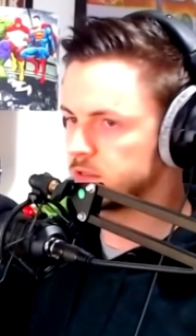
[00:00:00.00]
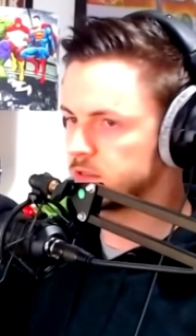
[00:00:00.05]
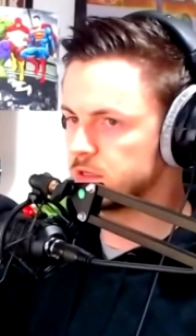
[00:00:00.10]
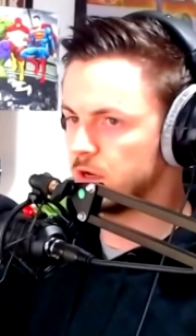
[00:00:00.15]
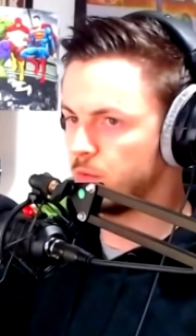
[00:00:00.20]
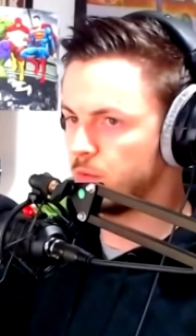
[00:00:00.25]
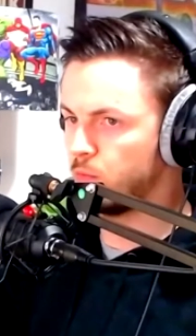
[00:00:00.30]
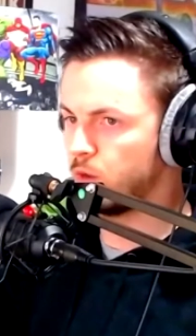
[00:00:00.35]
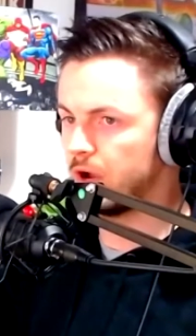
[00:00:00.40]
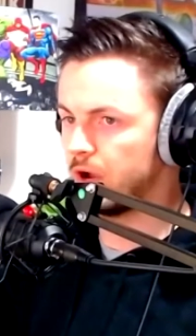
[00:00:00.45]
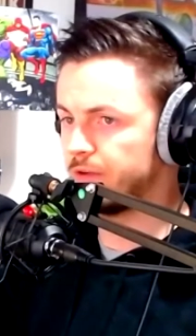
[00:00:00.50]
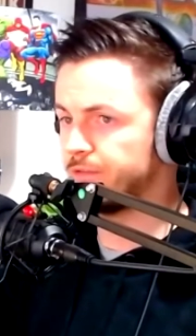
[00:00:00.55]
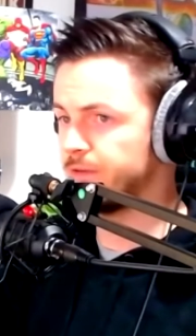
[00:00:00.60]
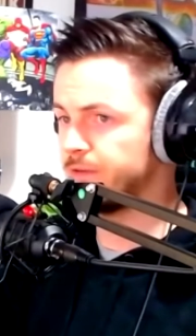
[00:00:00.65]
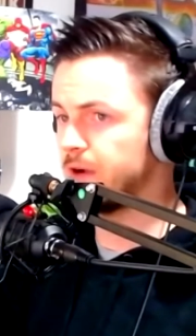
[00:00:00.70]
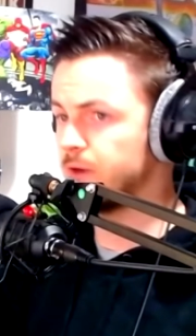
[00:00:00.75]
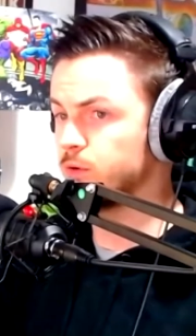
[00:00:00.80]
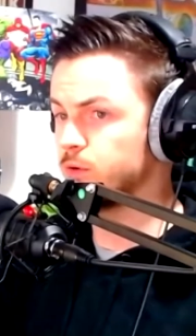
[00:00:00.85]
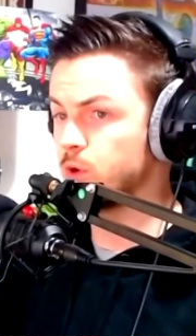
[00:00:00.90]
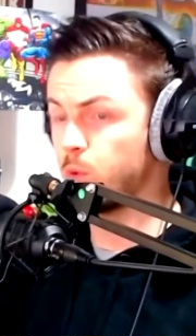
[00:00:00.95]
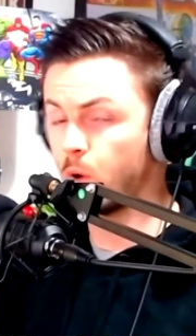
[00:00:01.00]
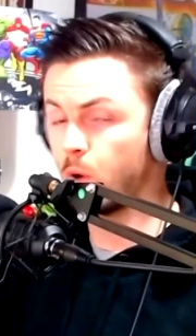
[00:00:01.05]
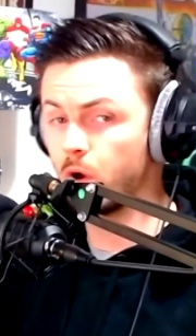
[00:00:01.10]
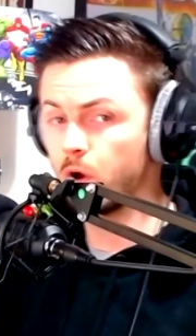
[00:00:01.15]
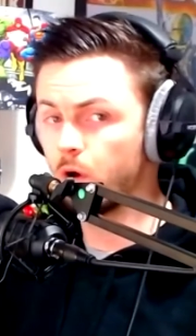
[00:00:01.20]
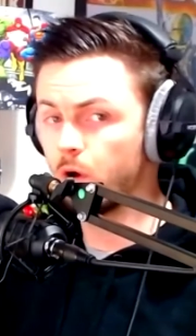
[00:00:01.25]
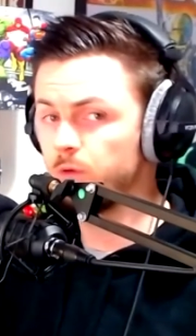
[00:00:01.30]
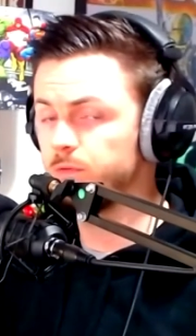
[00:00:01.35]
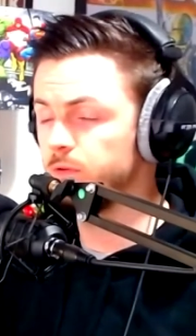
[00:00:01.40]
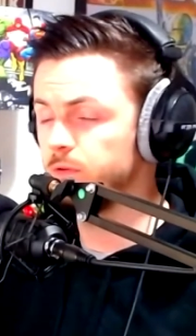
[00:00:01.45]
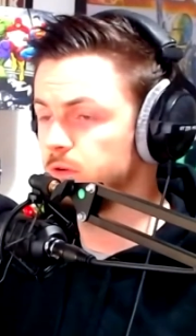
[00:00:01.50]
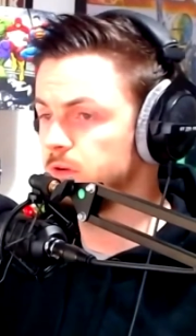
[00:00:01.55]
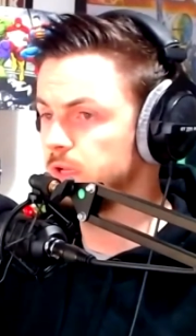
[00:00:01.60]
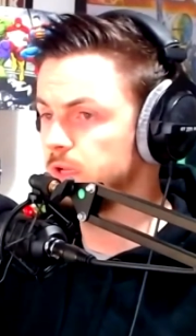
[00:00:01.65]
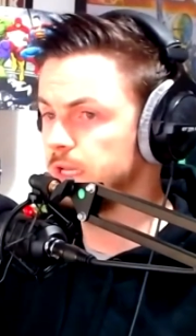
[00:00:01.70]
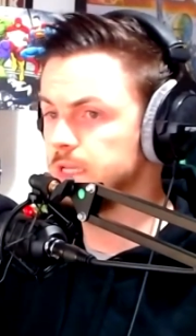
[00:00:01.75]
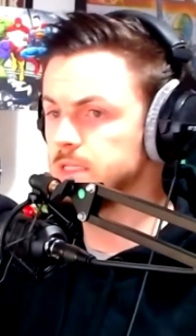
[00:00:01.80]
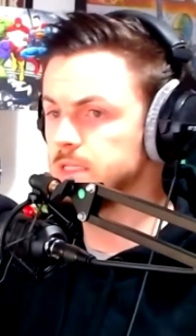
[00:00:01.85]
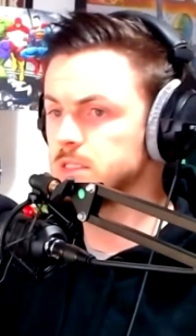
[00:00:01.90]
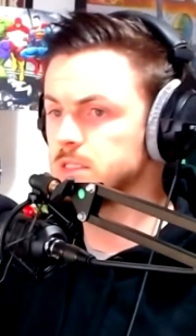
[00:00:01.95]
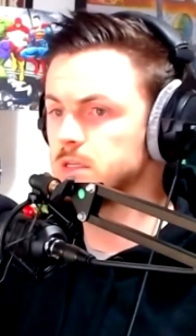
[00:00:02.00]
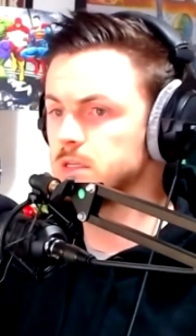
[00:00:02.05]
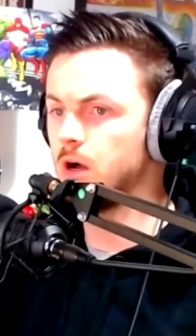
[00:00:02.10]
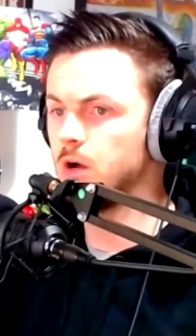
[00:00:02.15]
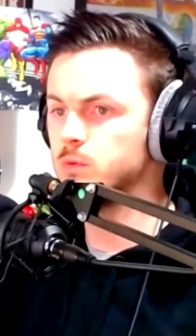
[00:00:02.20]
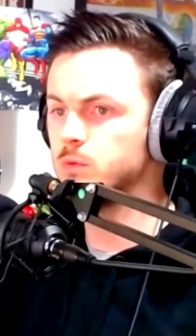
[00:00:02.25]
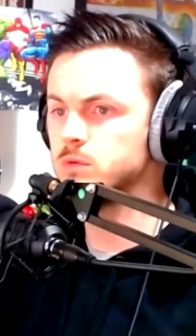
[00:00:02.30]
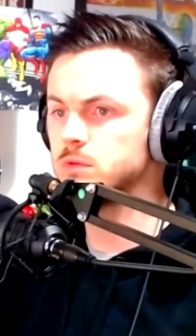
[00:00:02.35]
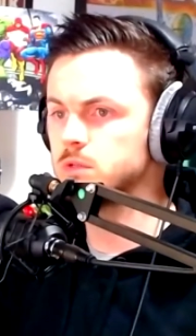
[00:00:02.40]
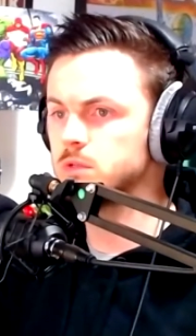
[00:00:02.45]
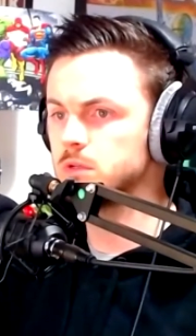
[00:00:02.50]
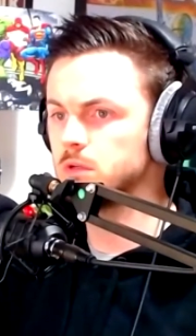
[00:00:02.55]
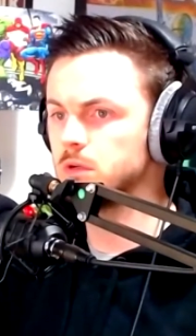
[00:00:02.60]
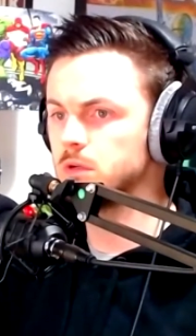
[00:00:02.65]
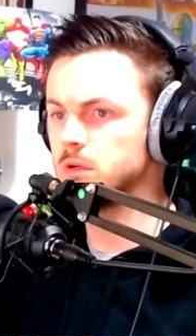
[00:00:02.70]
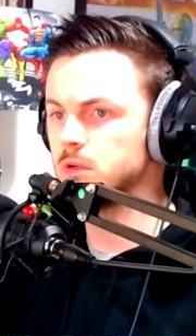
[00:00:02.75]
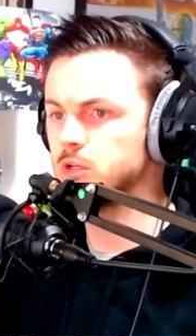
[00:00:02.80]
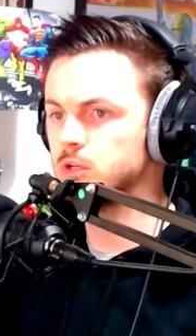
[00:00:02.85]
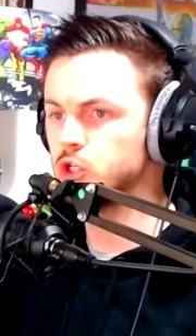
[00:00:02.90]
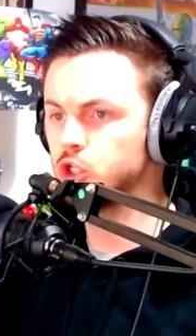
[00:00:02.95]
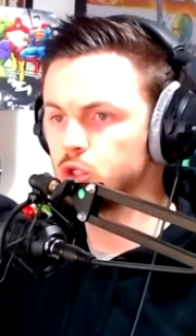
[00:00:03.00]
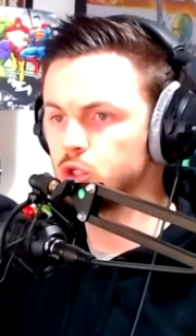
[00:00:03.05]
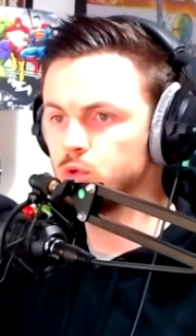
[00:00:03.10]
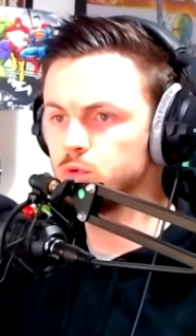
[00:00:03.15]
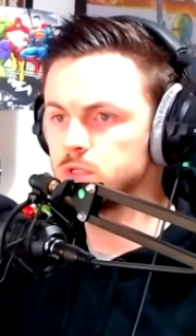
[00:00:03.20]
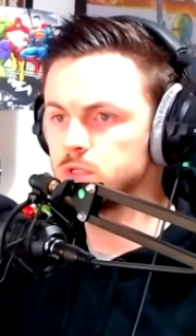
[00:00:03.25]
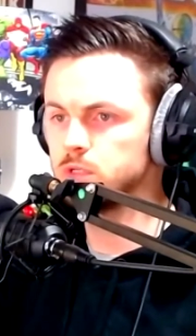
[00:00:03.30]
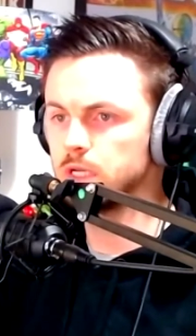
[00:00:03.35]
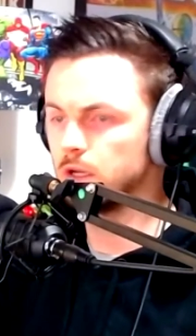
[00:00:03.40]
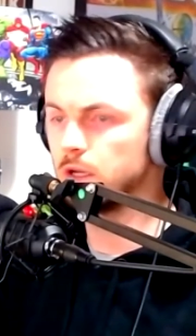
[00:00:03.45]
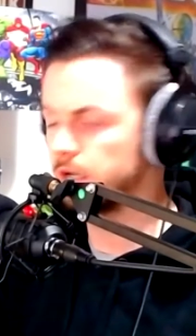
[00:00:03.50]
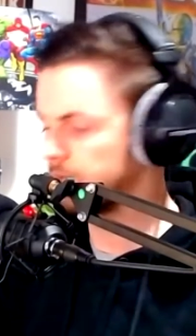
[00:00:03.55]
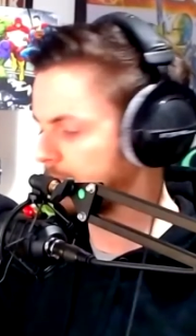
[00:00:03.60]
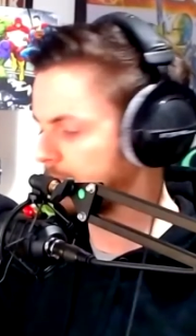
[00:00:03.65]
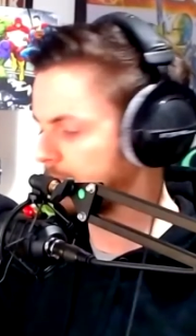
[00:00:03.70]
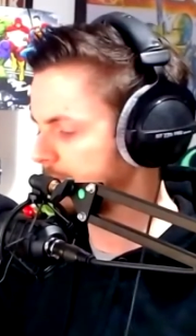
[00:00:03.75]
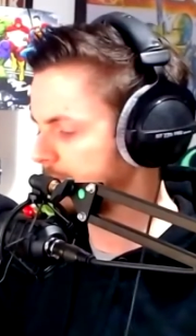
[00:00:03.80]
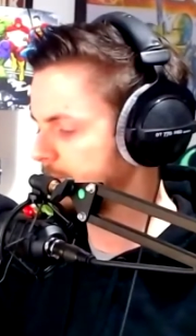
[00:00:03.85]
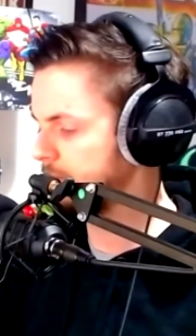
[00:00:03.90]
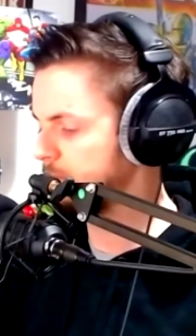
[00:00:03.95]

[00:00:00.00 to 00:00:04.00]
And what I found quite often is I was shooting, like clicking my